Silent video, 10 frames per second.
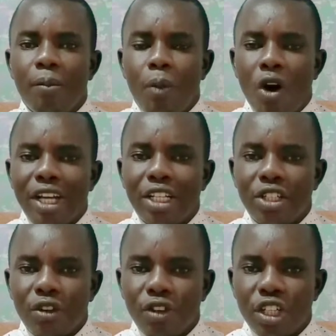points
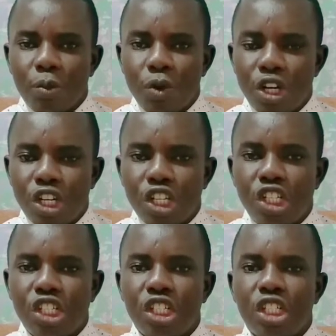of
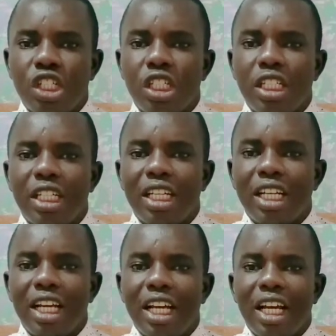interpretation
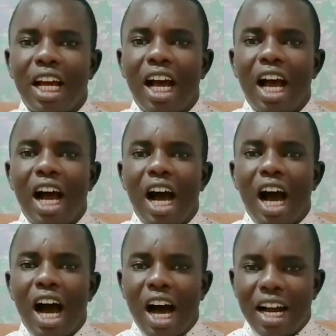
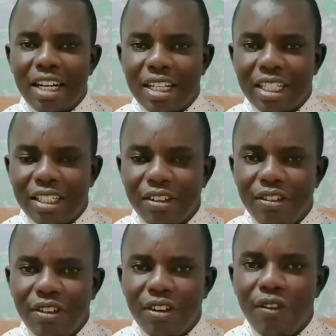are
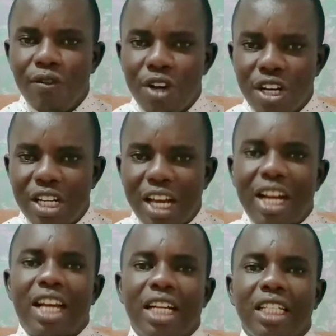very
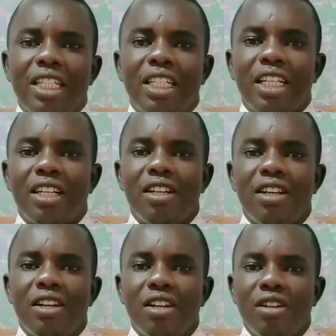direct
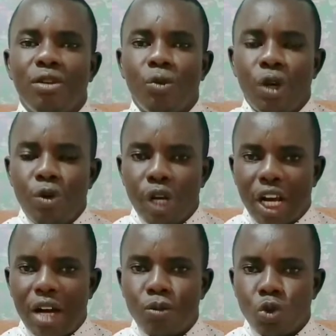when we
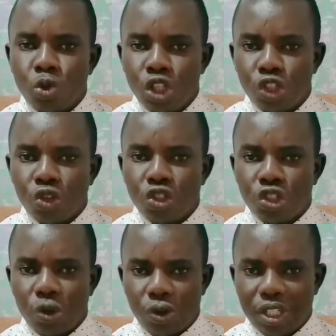come to the short
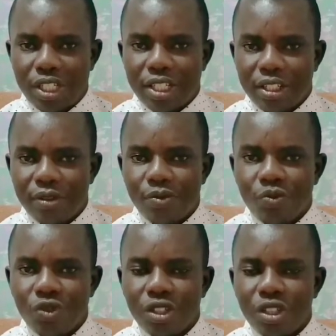stories.
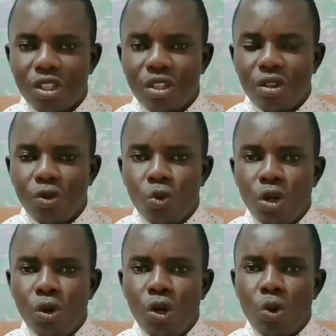When
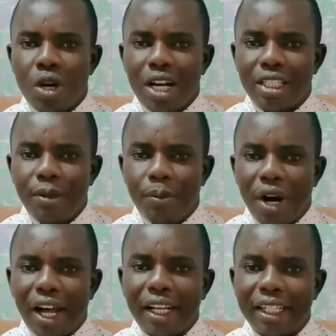we look at The
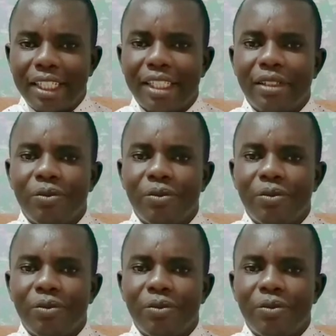Pearl,